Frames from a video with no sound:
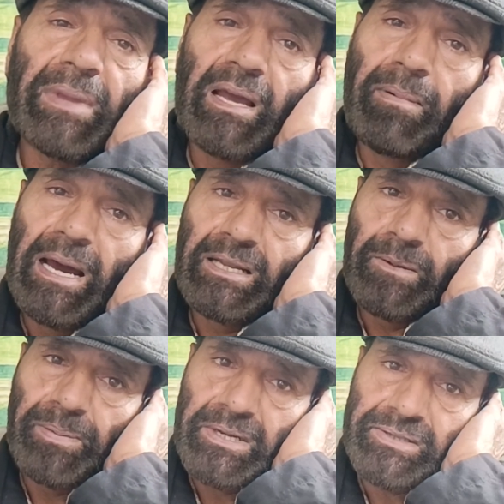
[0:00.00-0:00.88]
a better
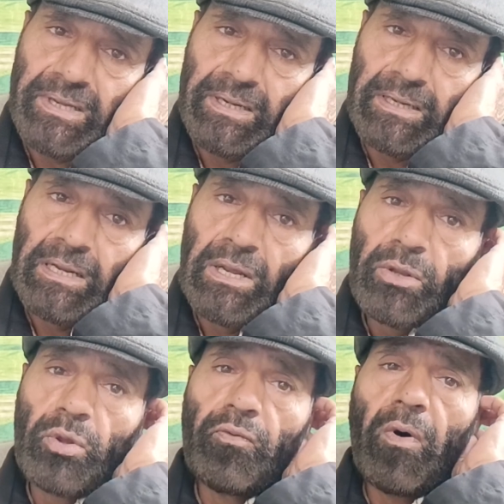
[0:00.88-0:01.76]
person,
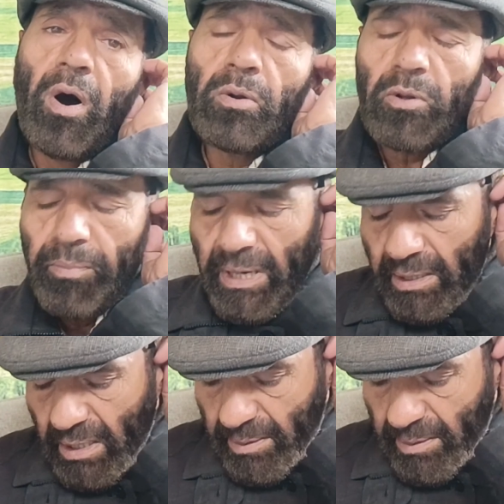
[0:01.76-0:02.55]
you want to bring the